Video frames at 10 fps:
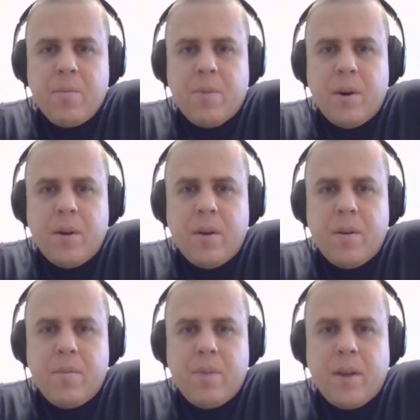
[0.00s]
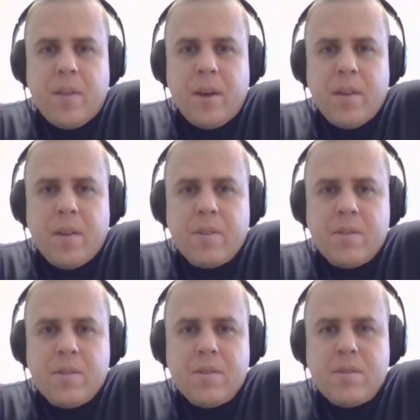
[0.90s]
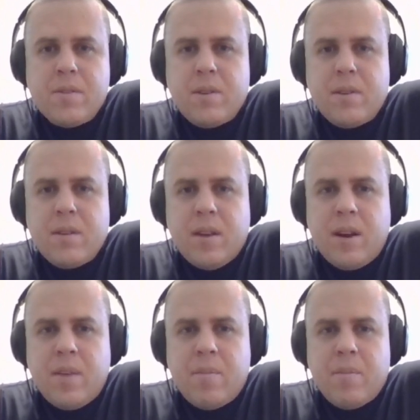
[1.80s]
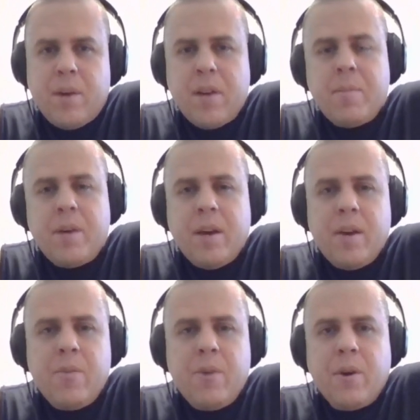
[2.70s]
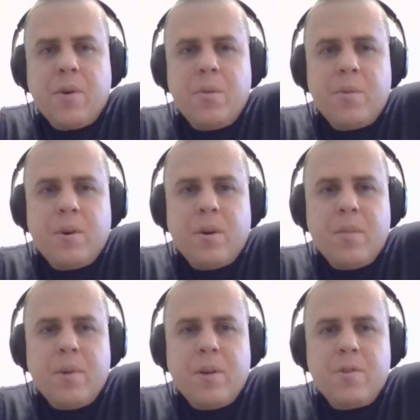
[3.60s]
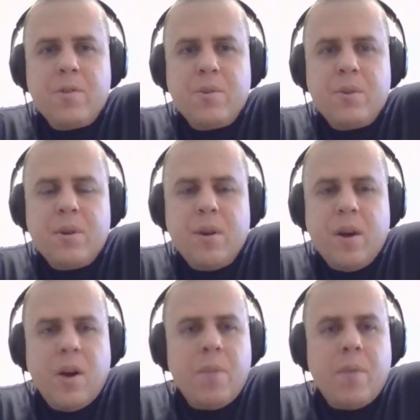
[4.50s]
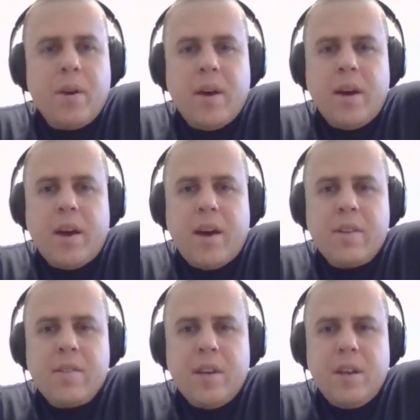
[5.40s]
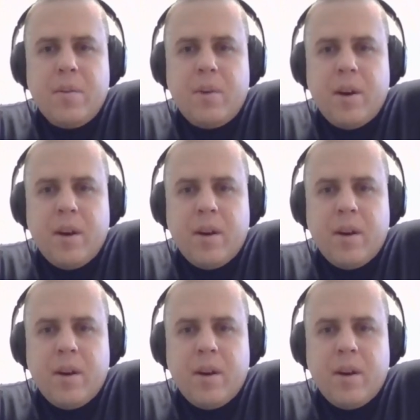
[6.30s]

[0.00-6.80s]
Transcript: But I think that might be Henry Cooper. I'm not sure. But yeah, guys. Anyway,